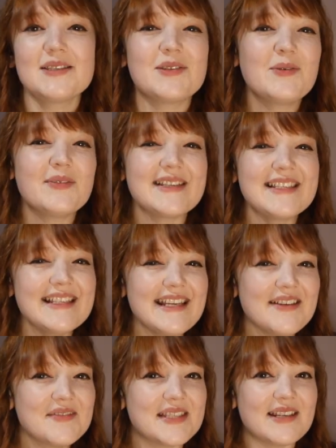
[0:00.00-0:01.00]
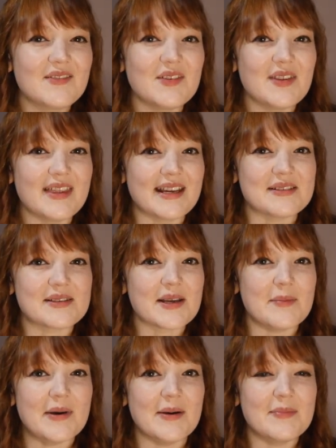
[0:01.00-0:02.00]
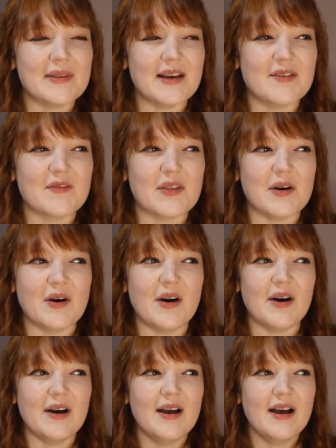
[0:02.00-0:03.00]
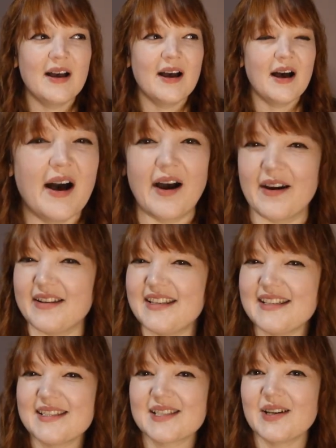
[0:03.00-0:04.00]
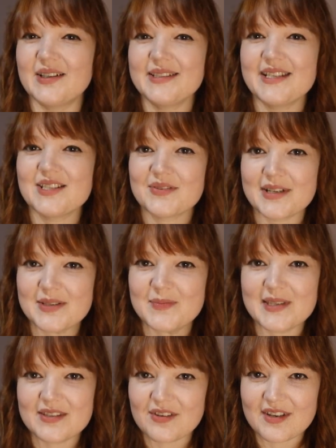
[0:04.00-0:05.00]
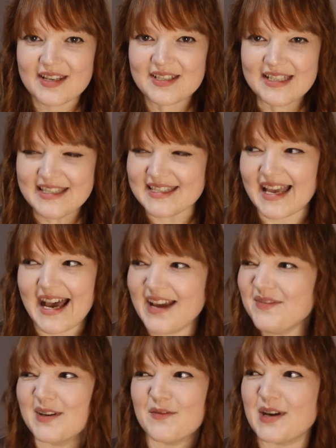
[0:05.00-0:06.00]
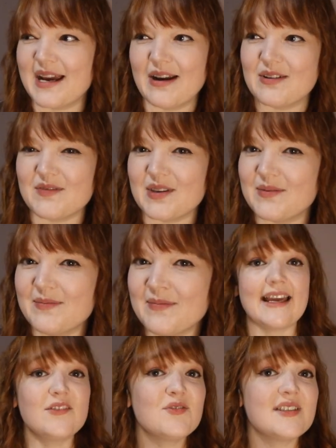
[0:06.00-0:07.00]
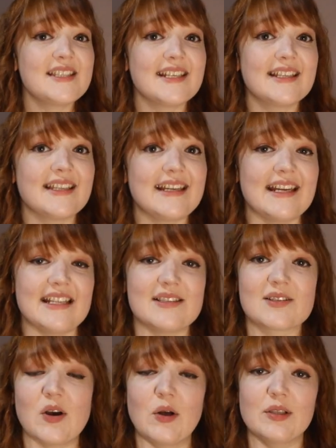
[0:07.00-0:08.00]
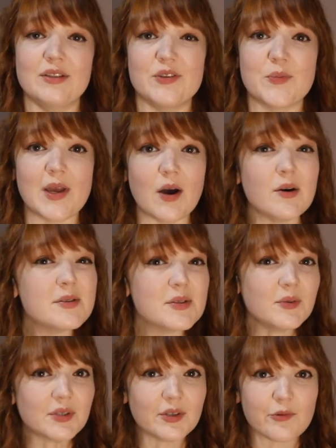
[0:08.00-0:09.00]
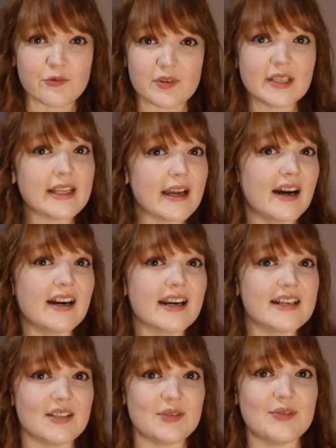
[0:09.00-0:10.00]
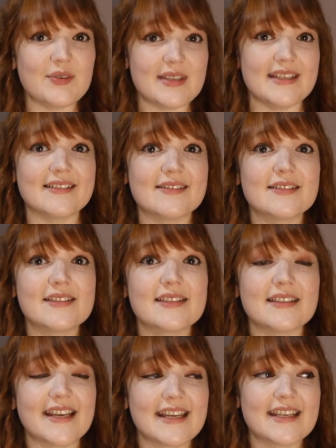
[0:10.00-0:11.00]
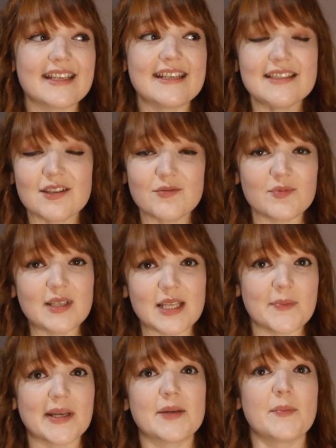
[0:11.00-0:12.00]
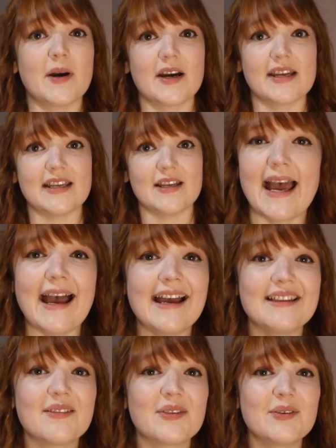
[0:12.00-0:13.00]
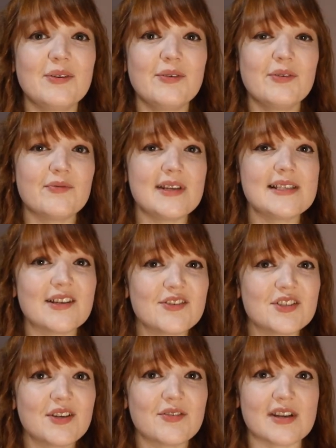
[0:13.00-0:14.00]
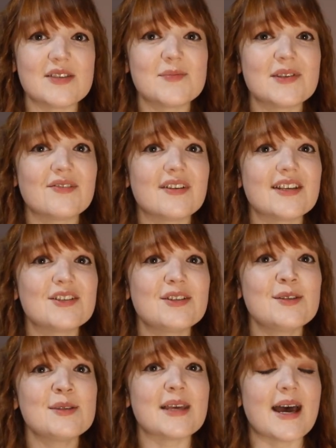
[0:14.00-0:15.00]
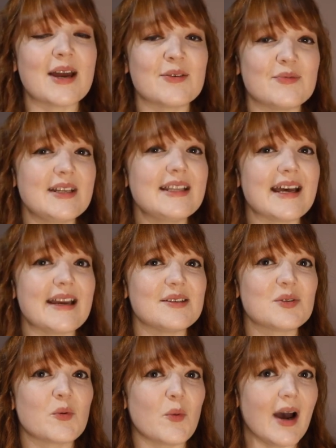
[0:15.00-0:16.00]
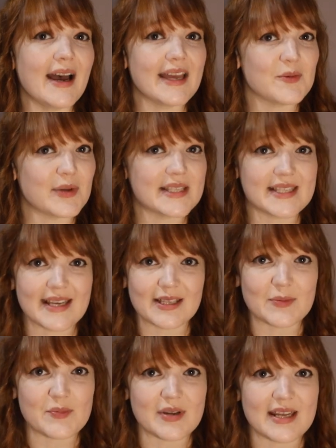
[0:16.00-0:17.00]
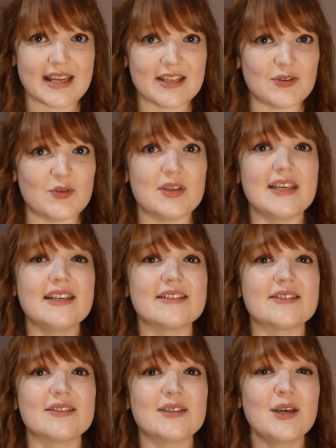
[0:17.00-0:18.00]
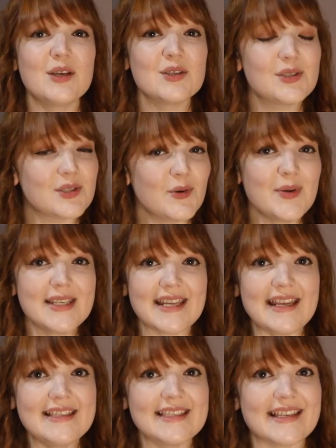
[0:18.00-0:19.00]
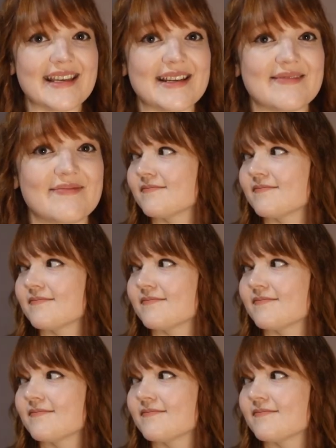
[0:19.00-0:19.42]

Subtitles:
So recently I've seen a few things come up that I've thought, are these Scottish Christmas traditions? I've never heard of them. Interestingly, in Scotland, we also go really hard at New Year's, like it's a really big party. And through researching Christmas traditions, I realised why we celebrate New Year's so intensely.